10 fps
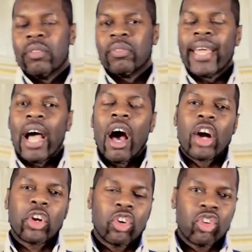they
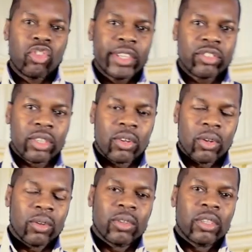are
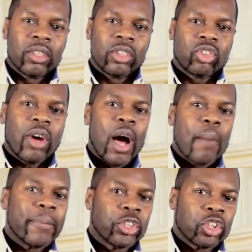critical to our
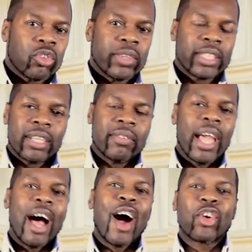maturity.
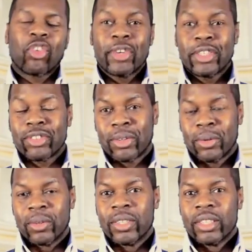They are
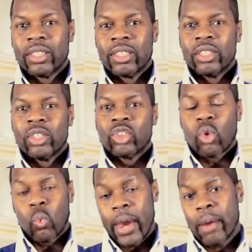critical
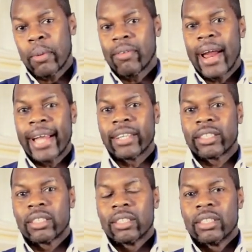to where we're at.